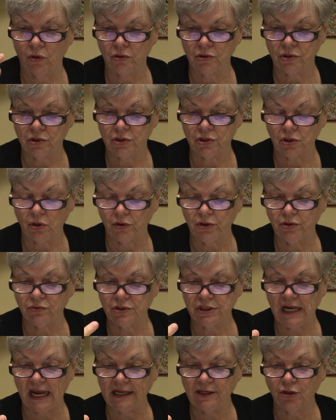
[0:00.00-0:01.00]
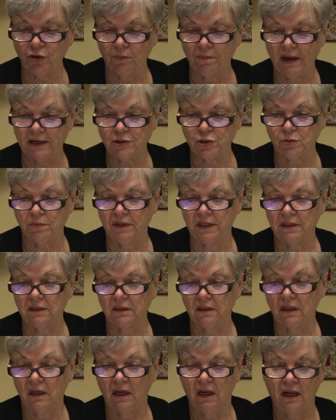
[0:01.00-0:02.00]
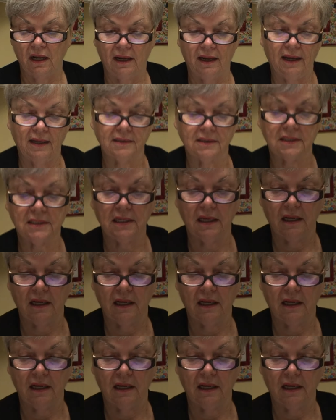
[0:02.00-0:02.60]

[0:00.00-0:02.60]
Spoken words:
so you take your measurement, and